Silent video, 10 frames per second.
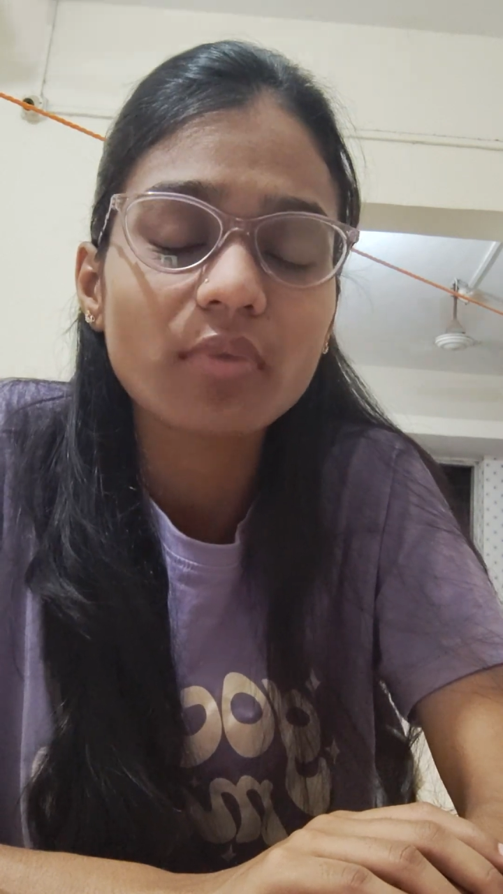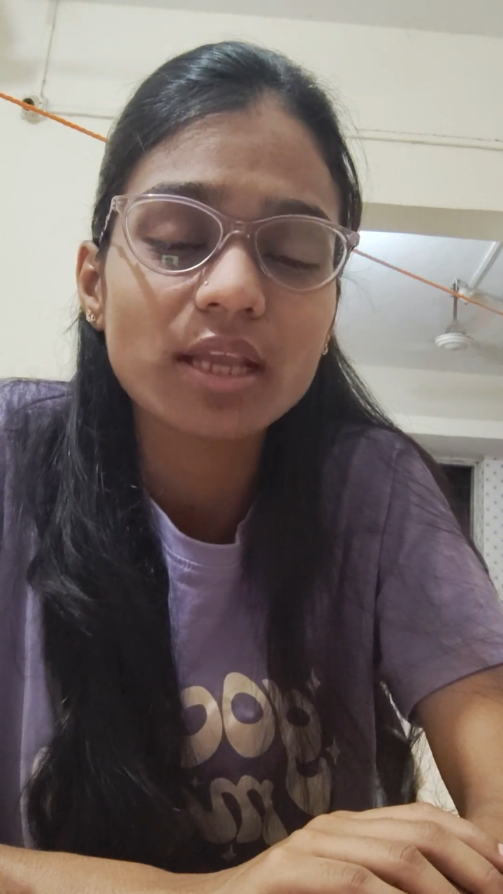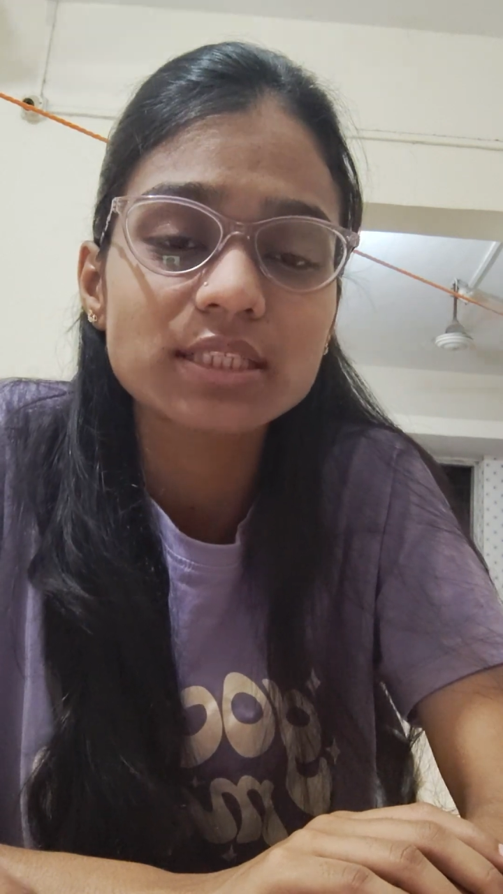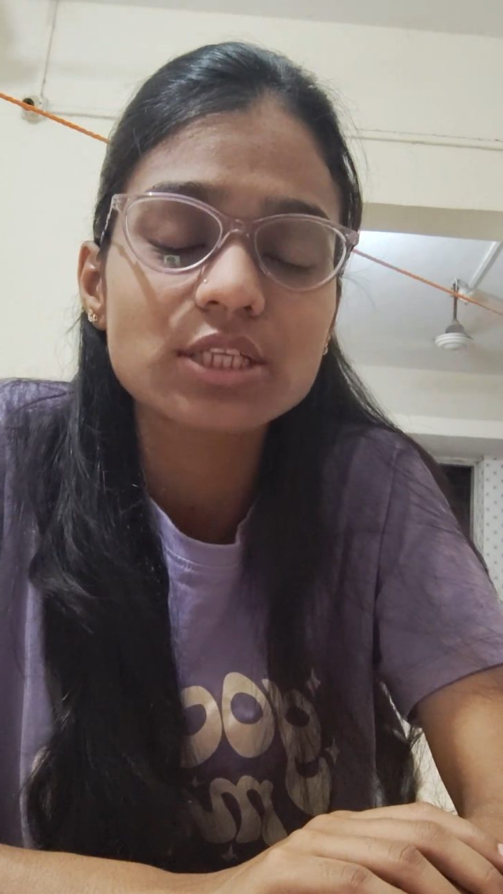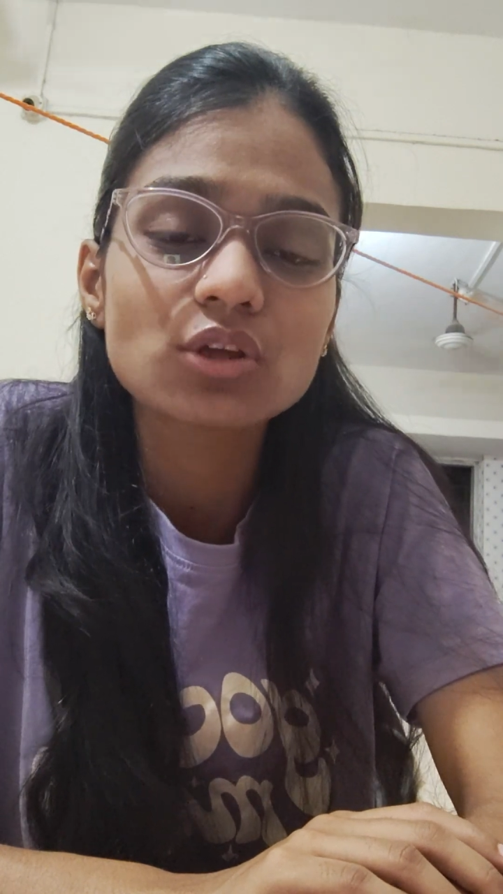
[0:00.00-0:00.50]

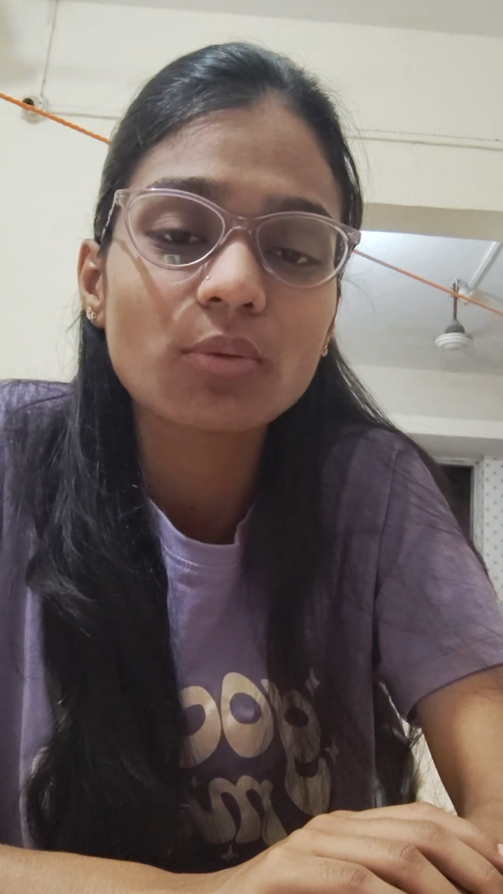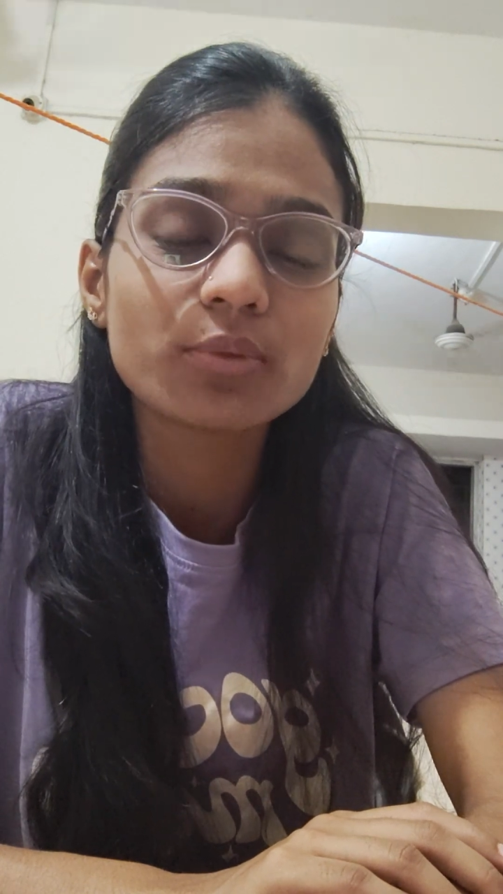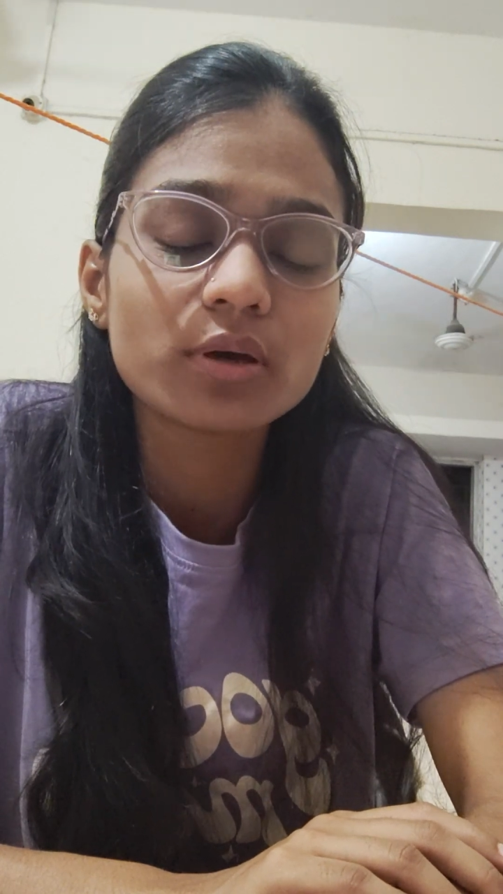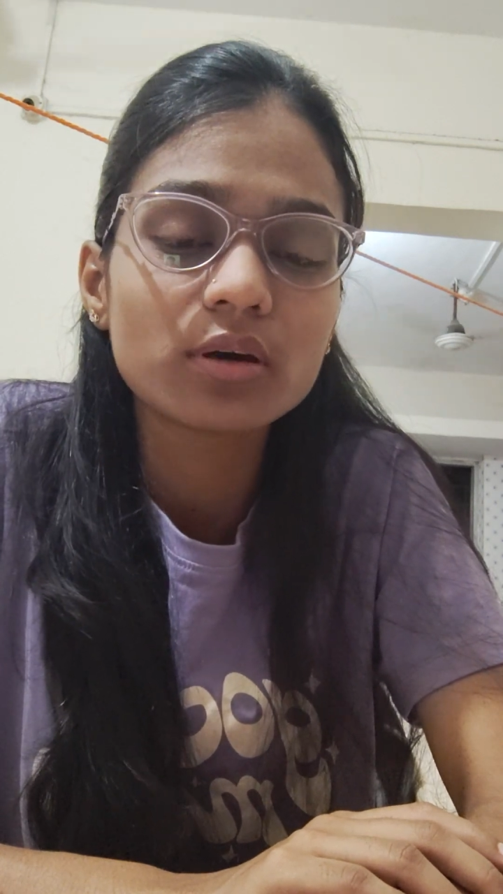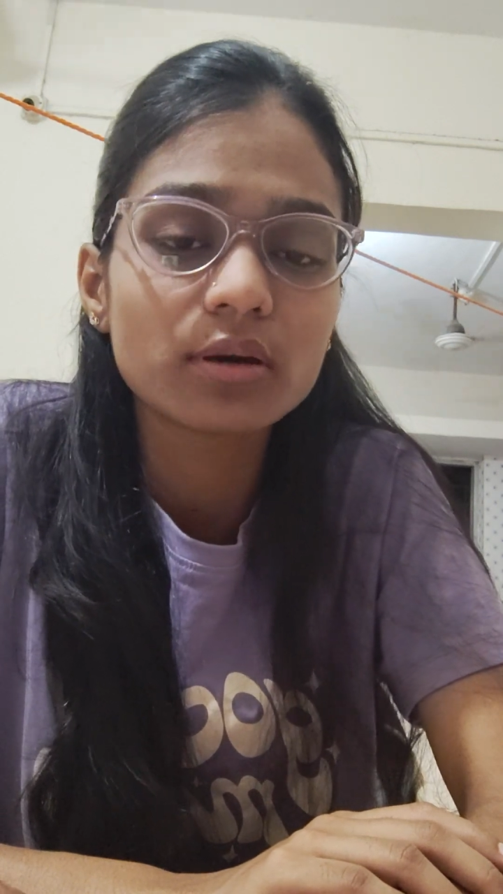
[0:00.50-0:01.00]
exchange
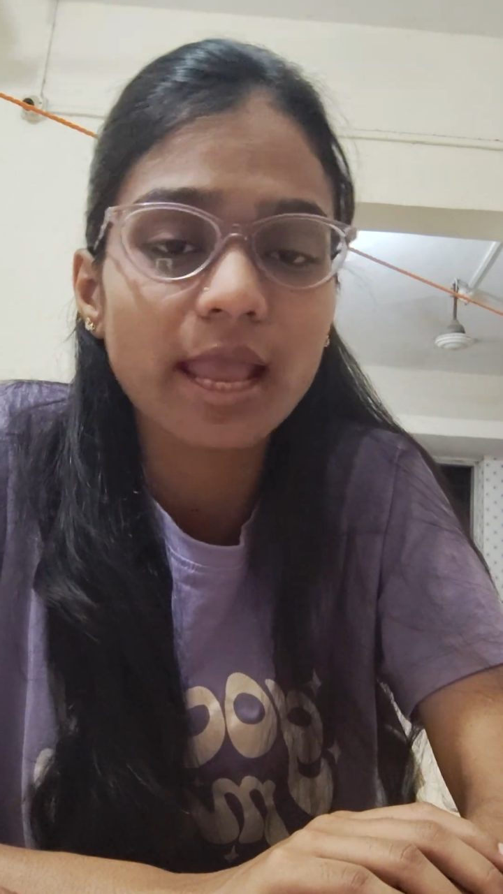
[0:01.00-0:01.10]
of the